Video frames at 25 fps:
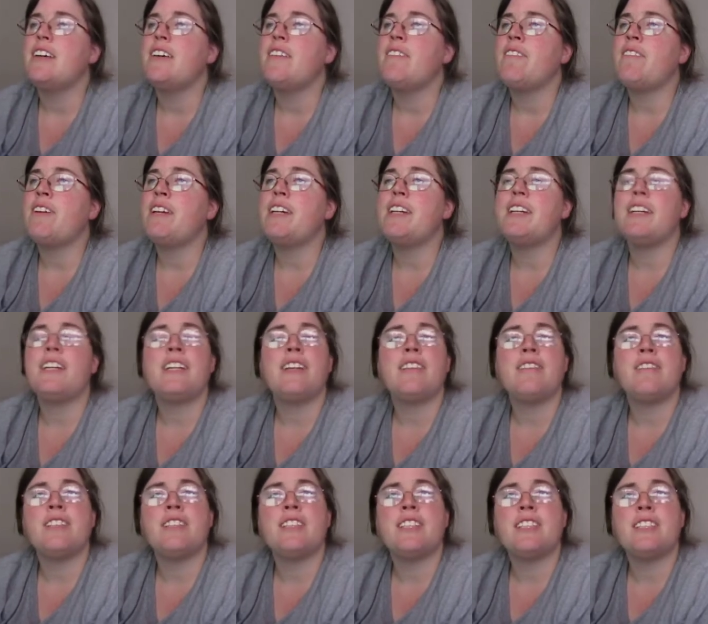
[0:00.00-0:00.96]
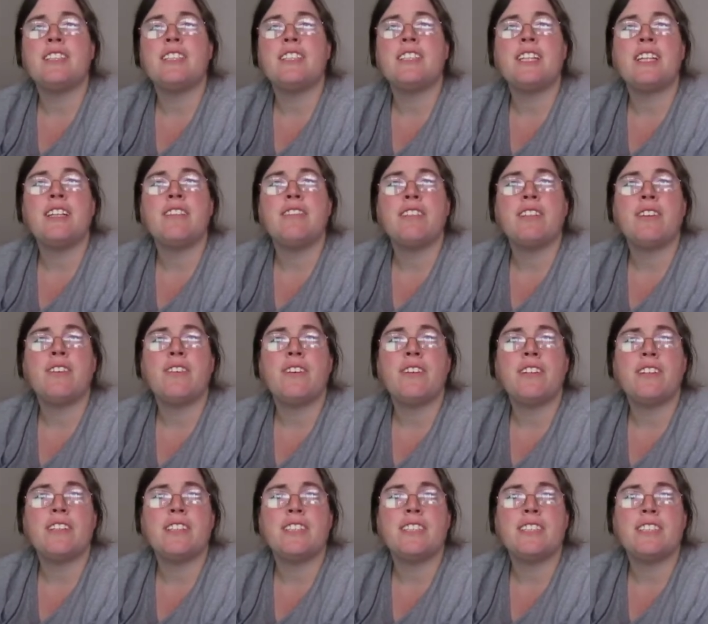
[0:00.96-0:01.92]
Being given the saving
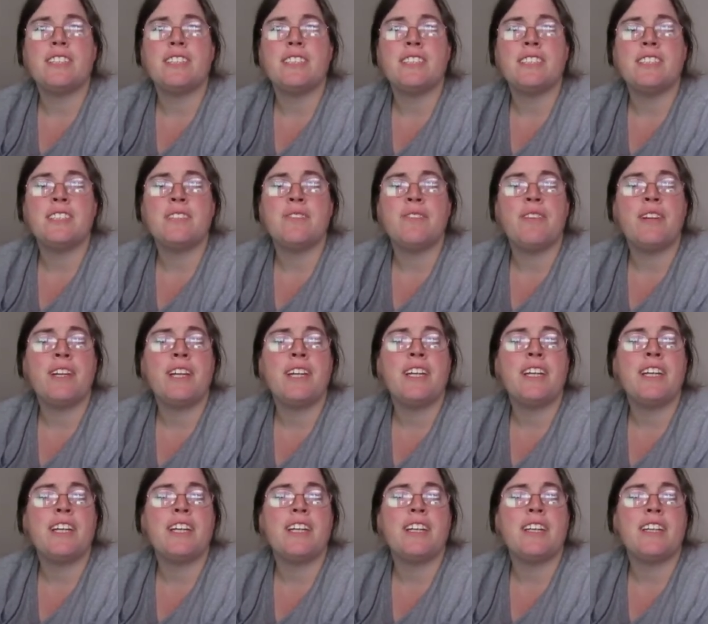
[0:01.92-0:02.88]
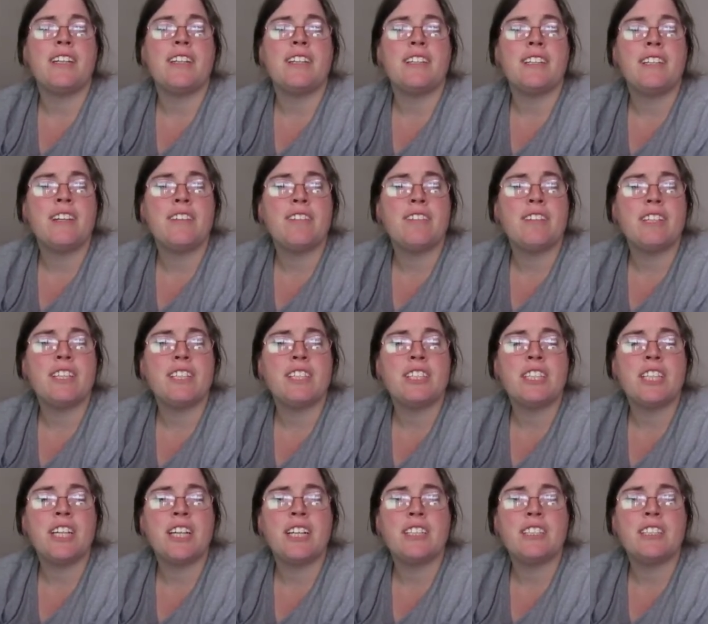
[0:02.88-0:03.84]
ordinance is being given a
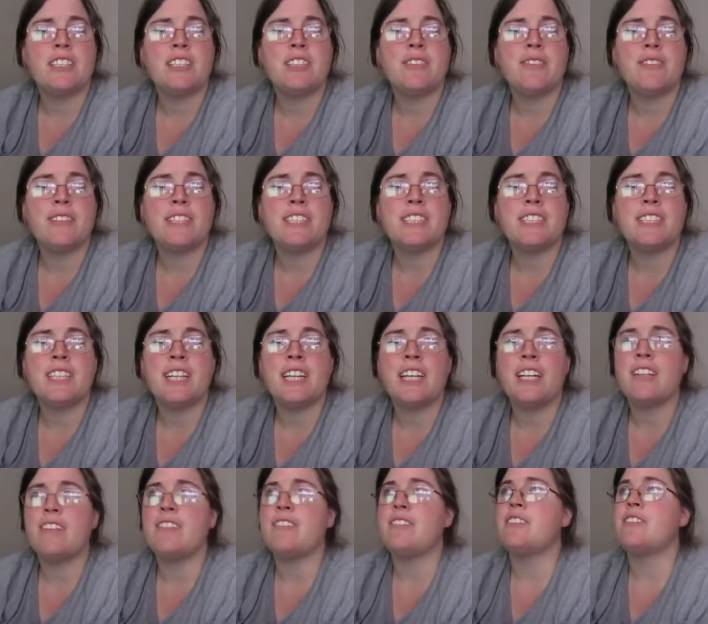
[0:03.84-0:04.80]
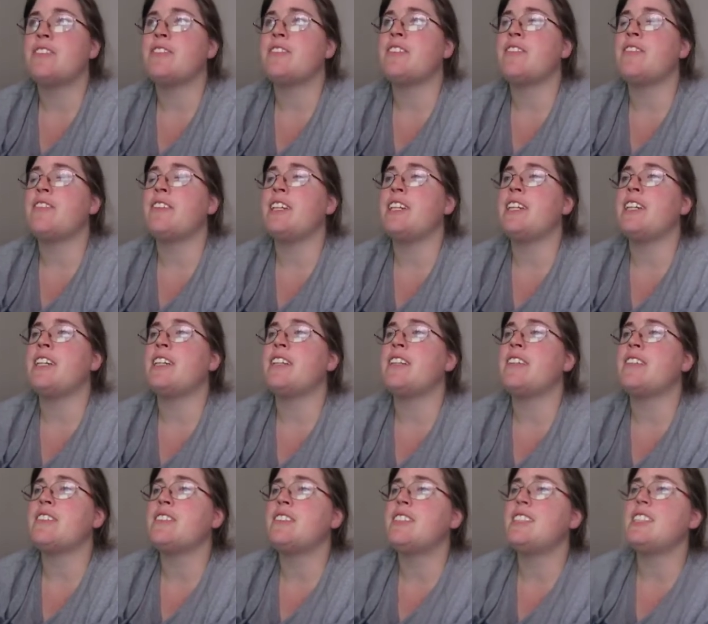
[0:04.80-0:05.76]
chance to be saved from the
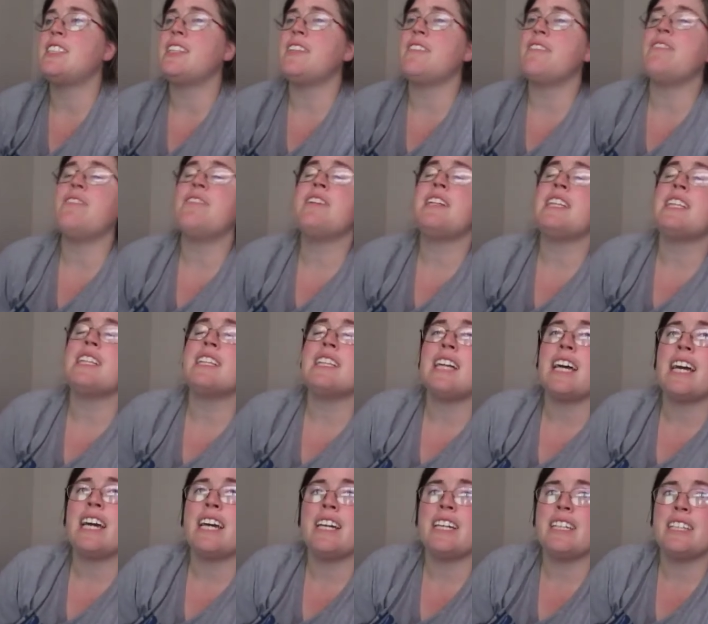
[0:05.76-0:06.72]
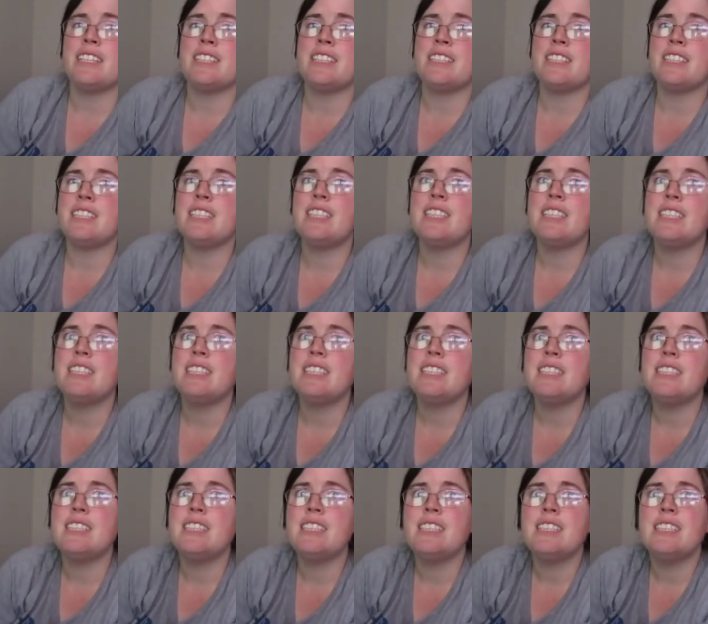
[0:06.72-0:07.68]
ignorance that plagued
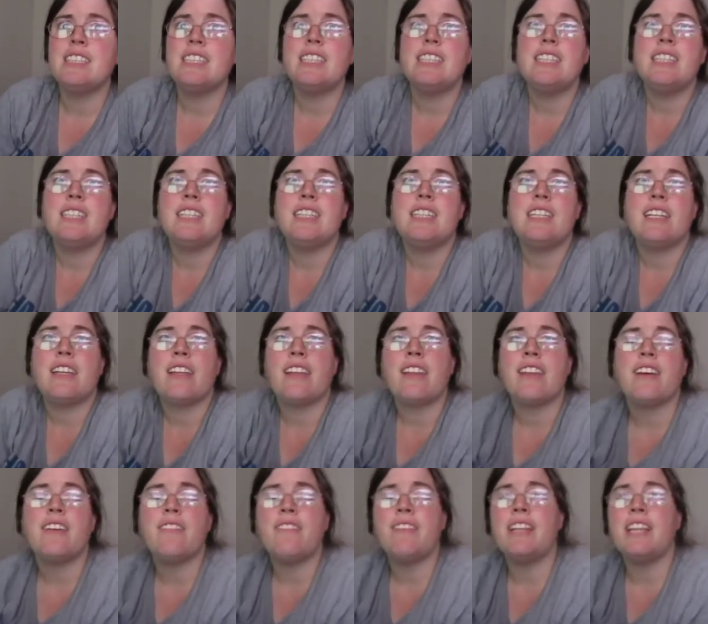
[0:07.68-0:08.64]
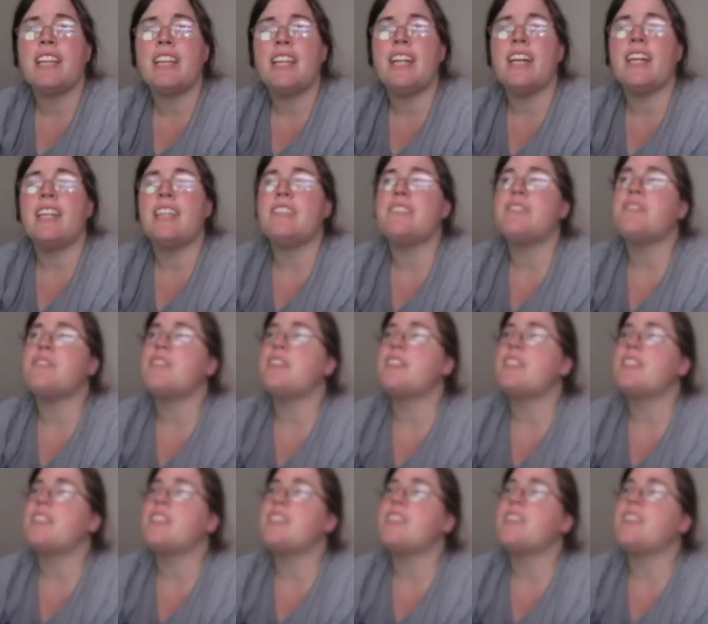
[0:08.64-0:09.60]
them in life,
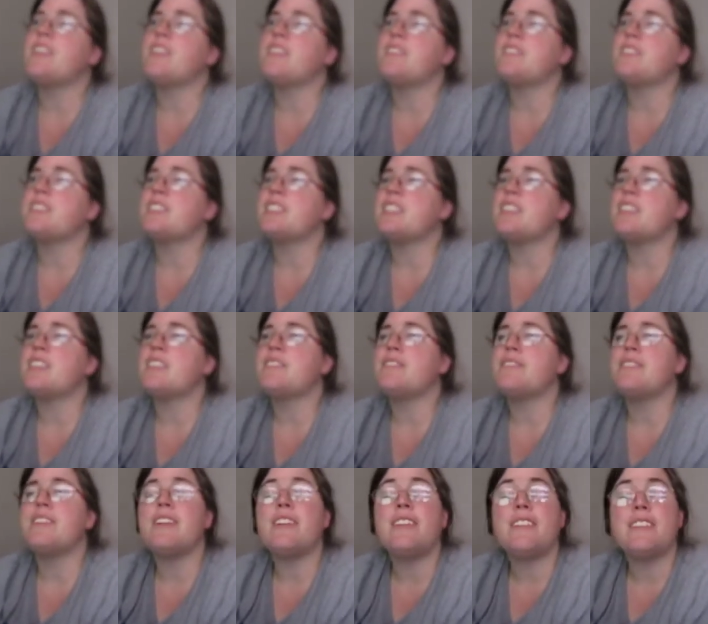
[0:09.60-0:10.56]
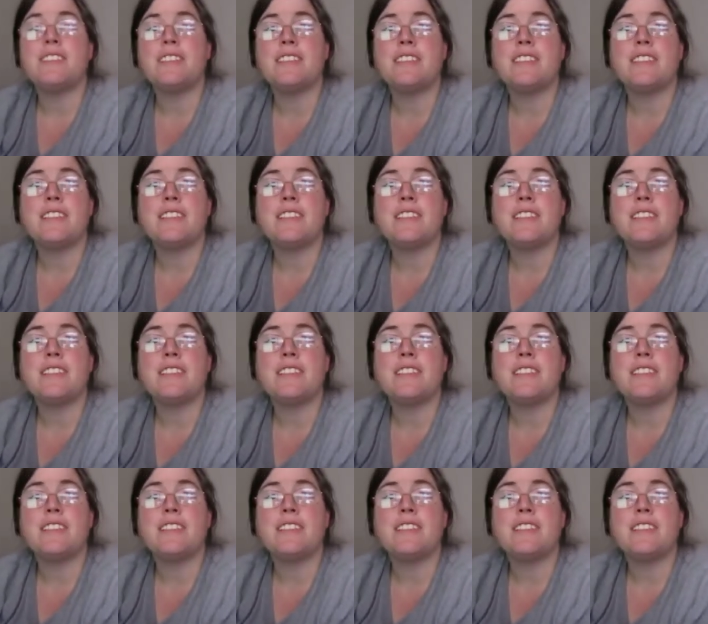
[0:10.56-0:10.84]
whether or not it was their fault.